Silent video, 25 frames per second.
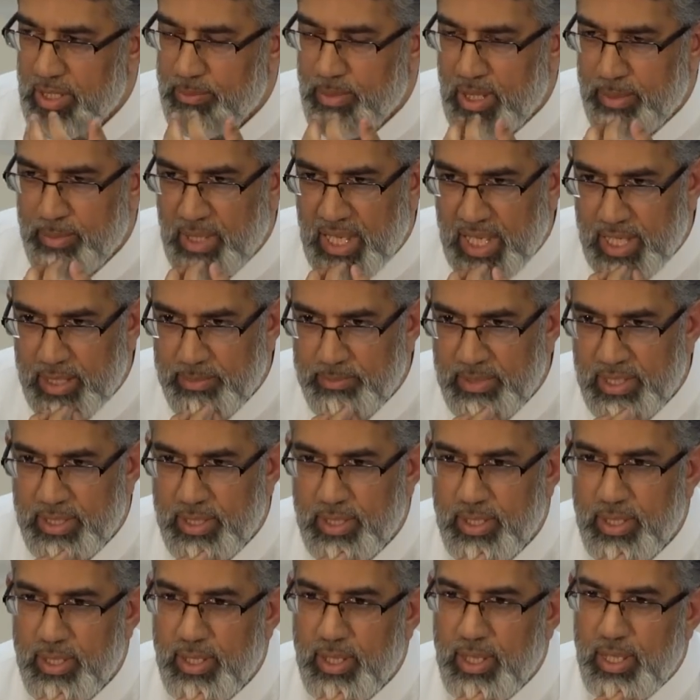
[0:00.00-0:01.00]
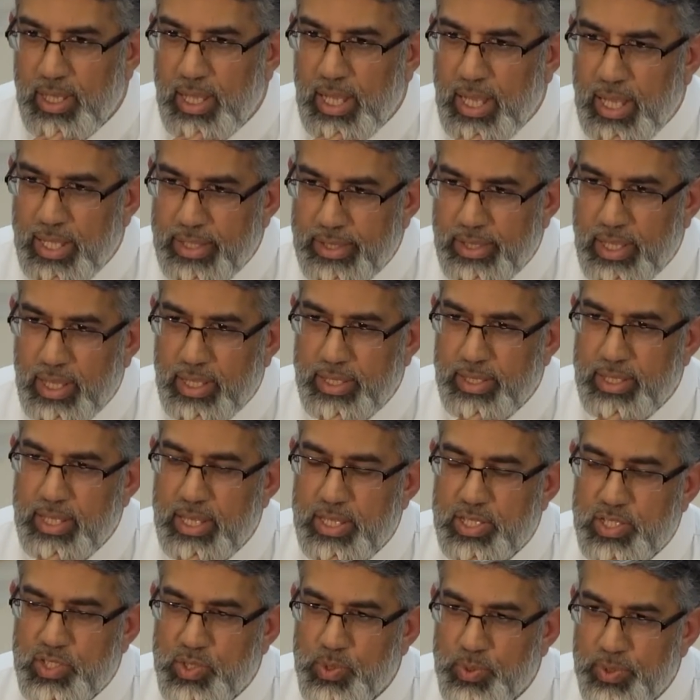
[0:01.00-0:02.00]
Imam Ahmad and
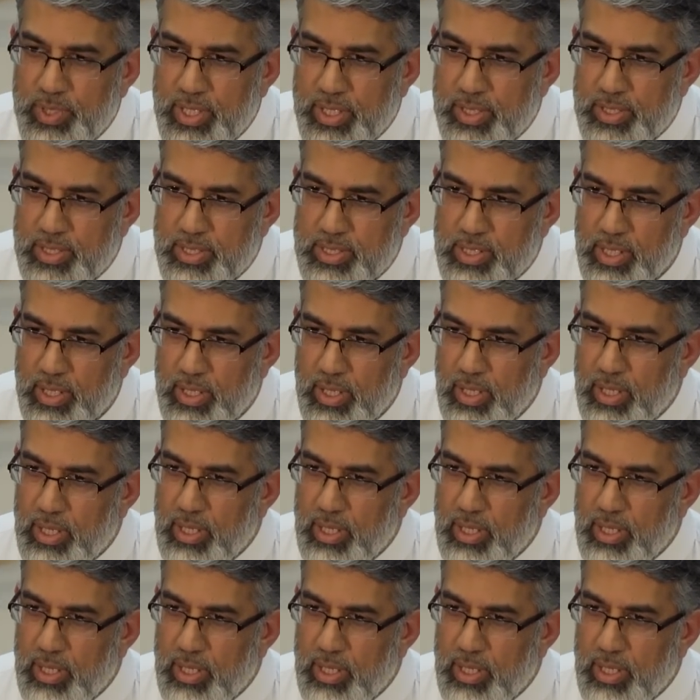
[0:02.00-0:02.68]
their students,